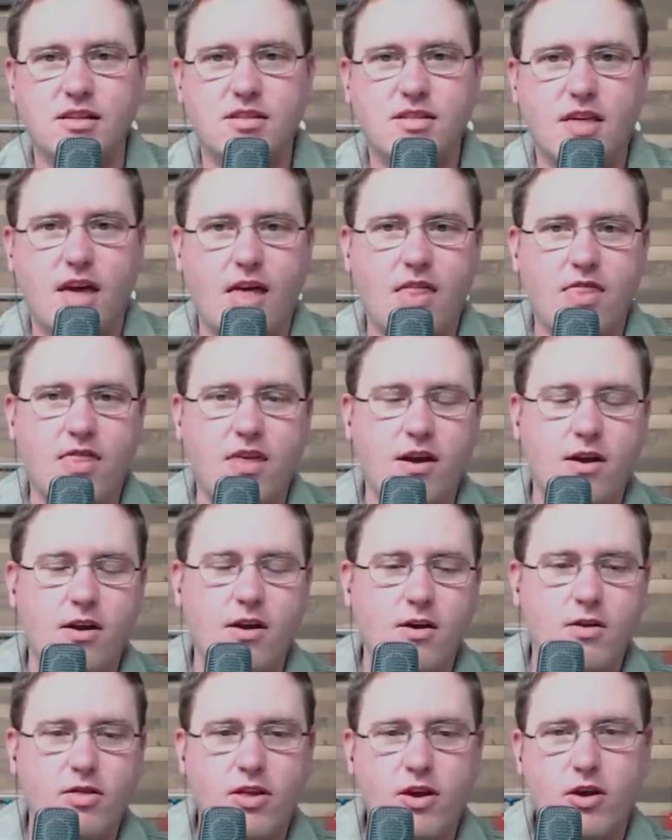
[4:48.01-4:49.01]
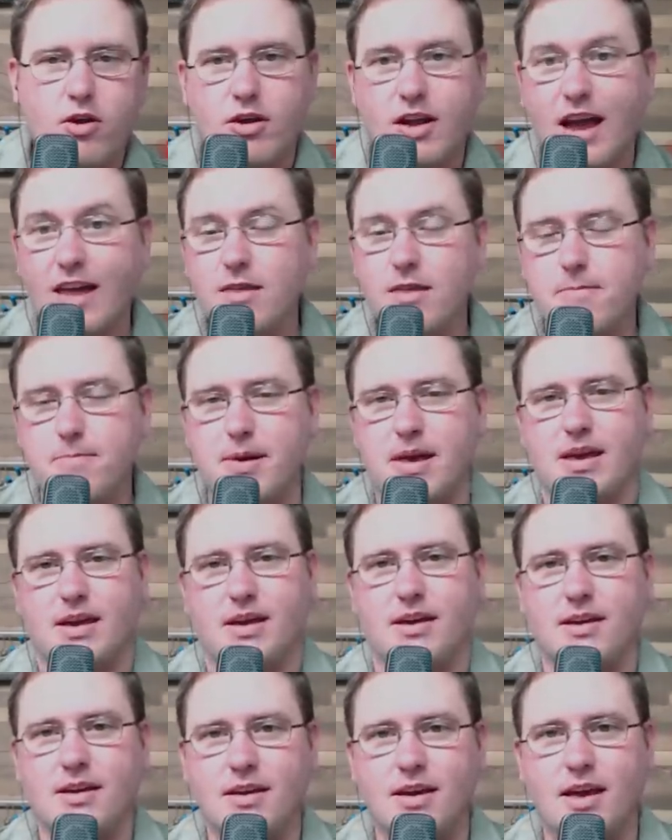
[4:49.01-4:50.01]
is that they're they're kind of
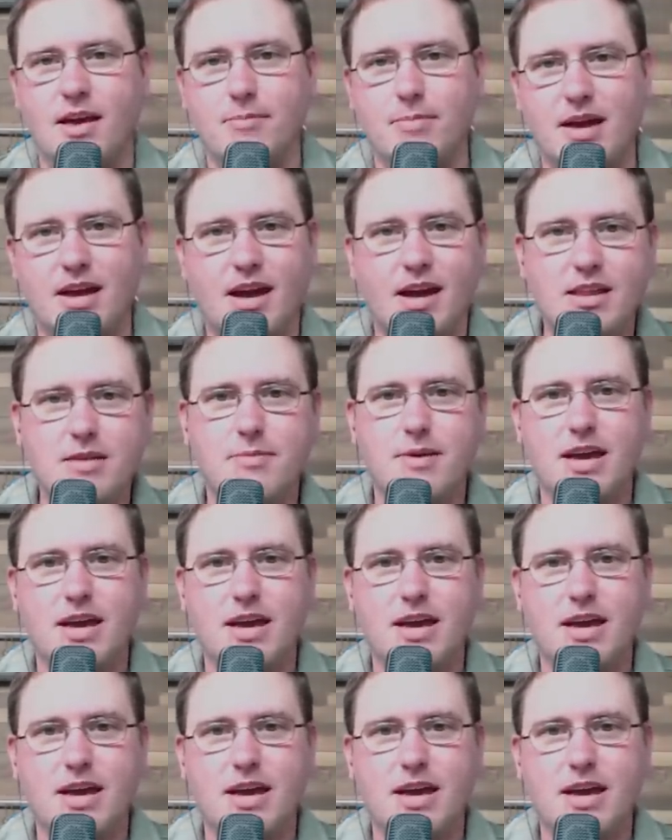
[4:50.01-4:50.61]
big, and by kind of mm-hmm.